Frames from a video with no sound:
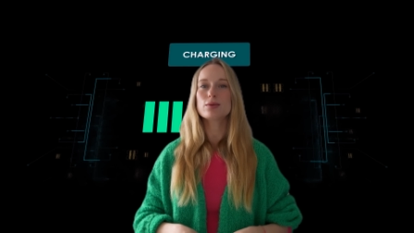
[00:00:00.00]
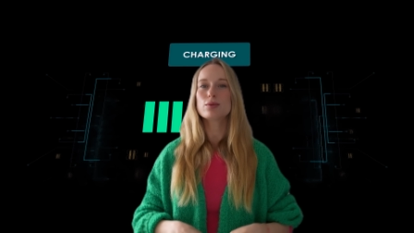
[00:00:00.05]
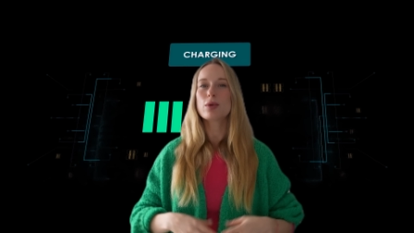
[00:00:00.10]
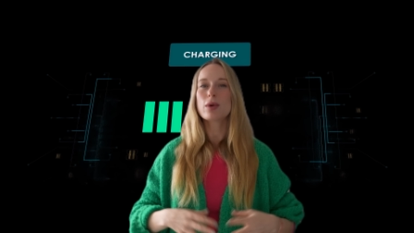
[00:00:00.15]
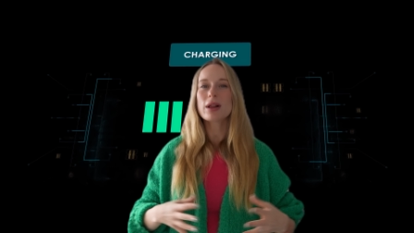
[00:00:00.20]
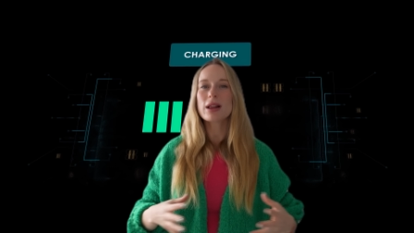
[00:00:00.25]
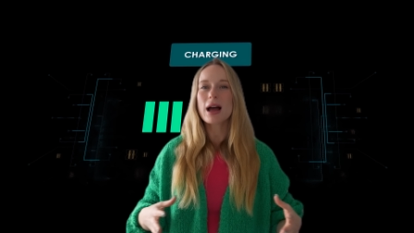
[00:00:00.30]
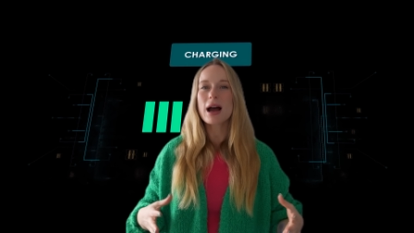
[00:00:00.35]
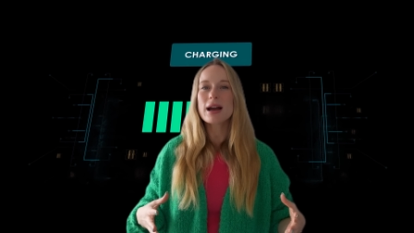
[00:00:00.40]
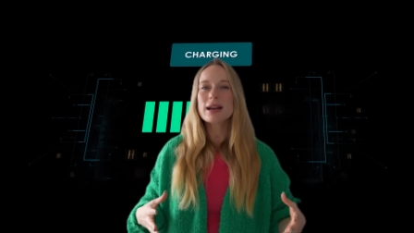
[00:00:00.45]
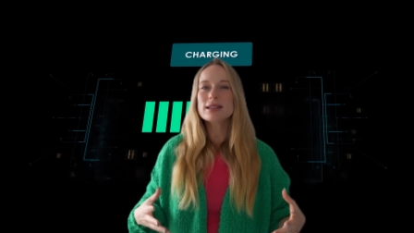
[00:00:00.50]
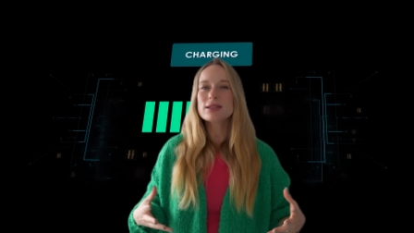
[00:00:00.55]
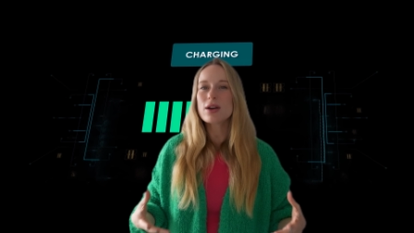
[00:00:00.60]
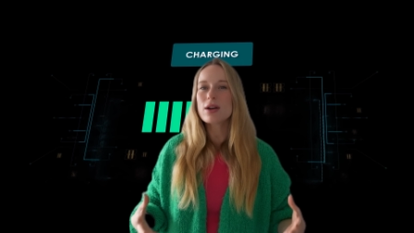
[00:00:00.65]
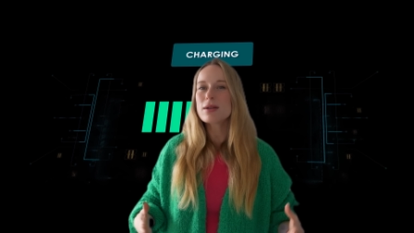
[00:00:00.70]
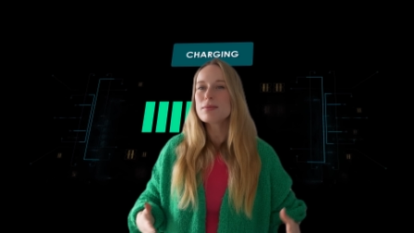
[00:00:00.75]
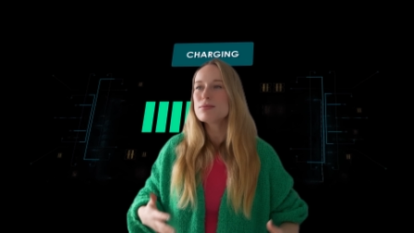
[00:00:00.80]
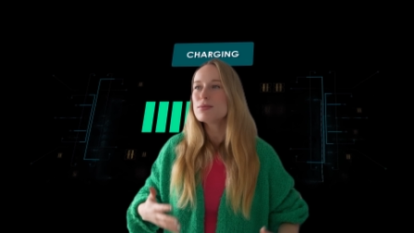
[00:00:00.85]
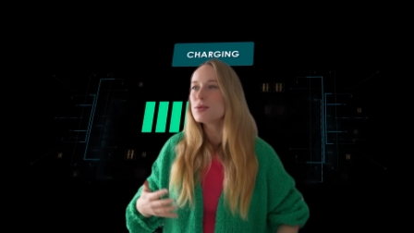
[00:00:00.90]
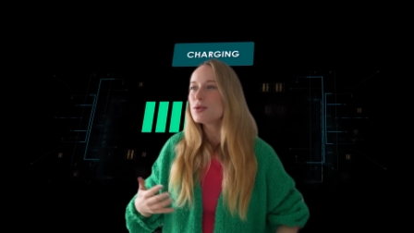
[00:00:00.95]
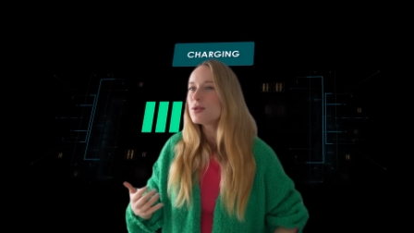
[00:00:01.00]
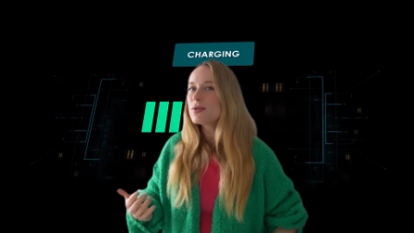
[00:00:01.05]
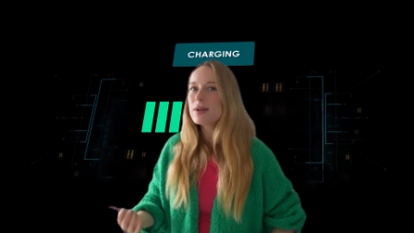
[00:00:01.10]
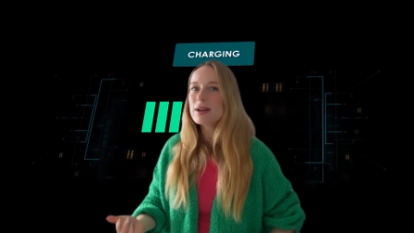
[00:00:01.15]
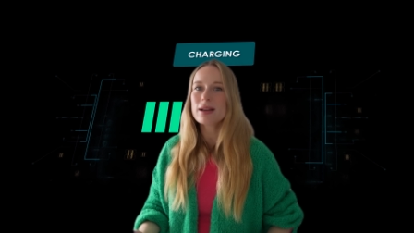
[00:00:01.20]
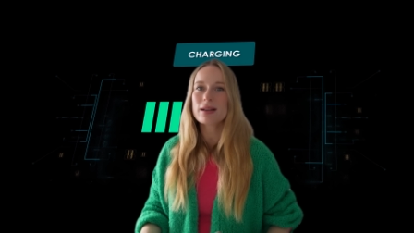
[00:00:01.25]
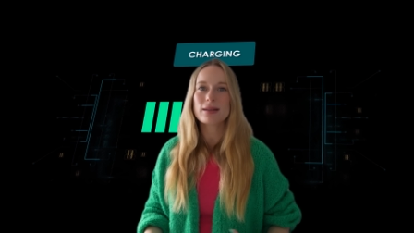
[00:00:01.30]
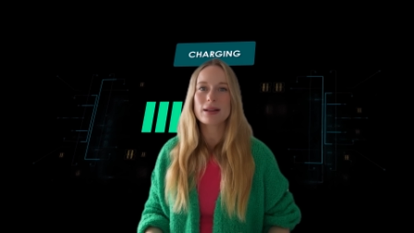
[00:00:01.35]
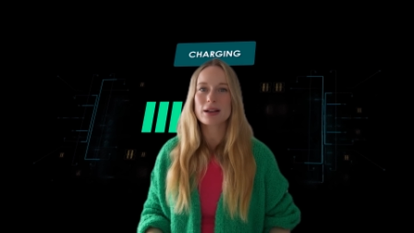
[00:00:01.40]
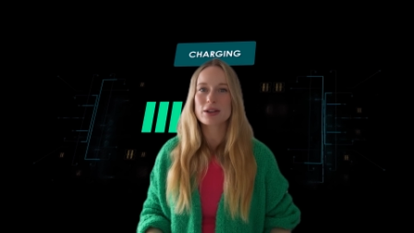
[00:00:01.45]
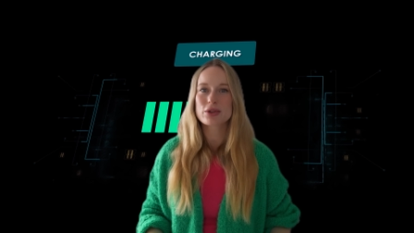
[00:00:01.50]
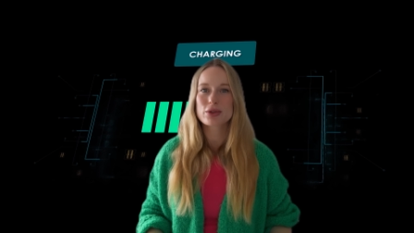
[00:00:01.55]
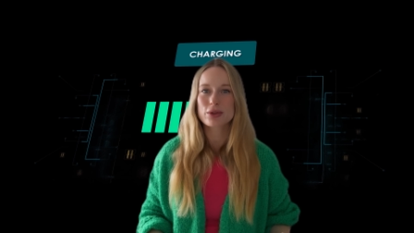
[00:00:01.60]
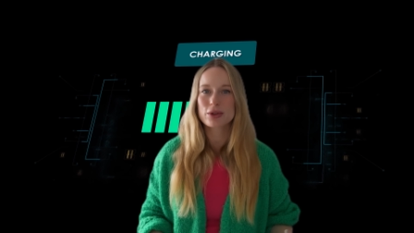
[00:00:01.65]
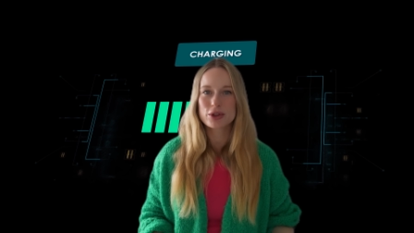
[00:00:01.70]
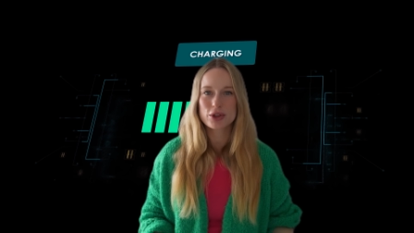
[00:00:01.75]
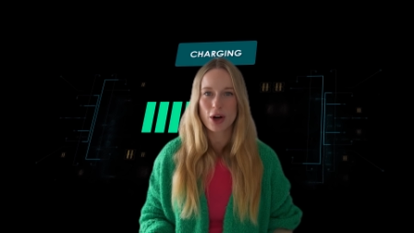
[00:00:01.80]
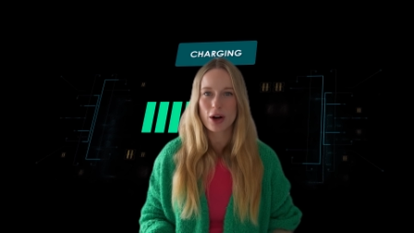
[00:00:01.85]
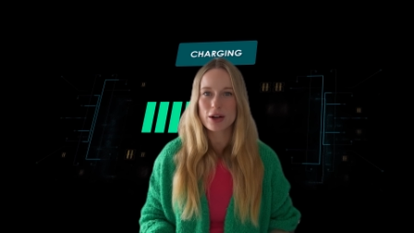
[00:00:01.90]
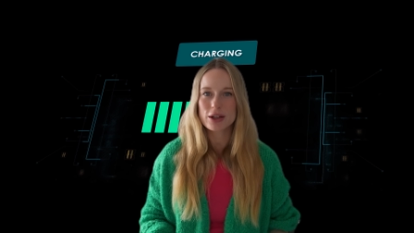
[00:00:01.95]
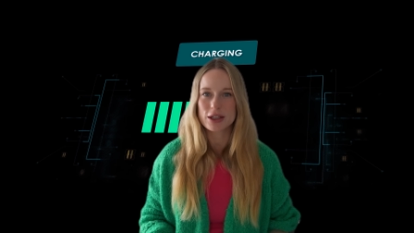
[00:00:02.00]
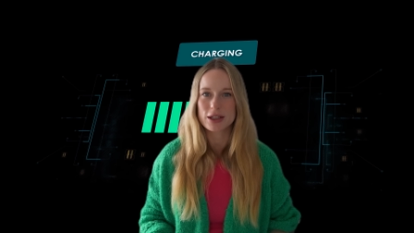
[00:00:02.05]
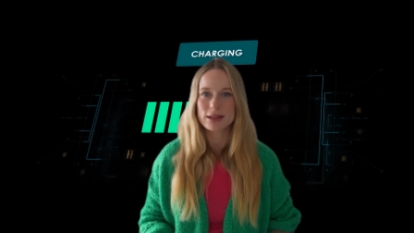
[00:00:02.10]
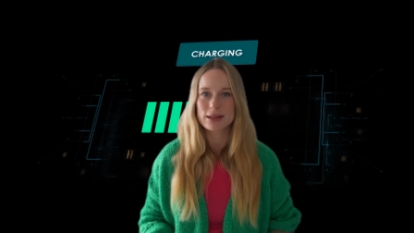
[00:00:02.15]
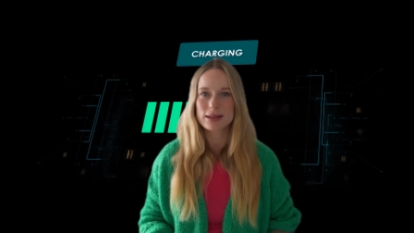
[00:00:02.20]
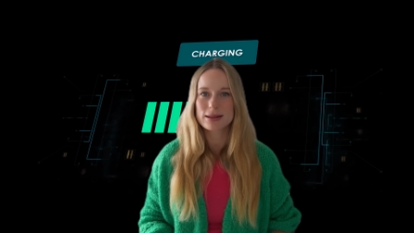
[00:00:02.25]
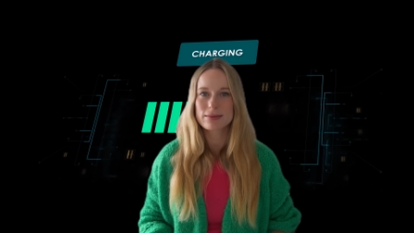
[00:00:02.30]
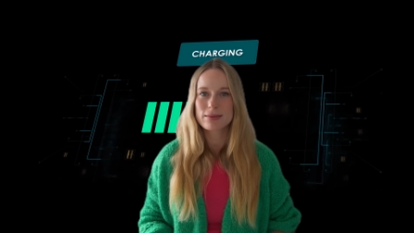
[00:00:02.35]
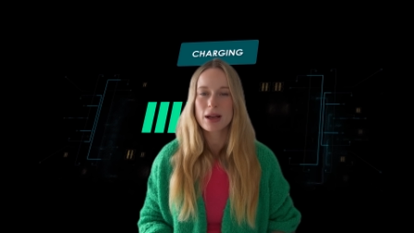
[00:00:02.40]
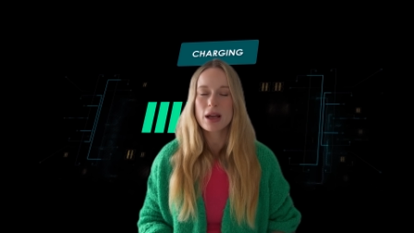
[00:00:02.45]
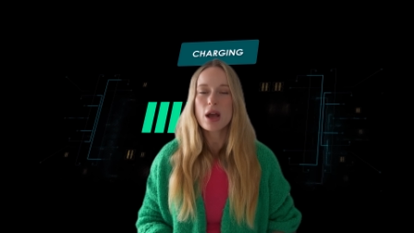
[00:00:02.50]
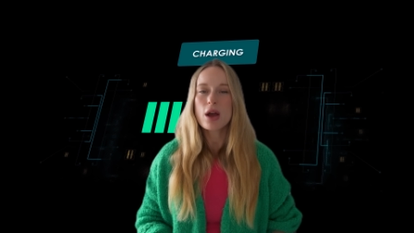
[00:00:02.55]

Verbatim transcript: relies on moving electrical charges,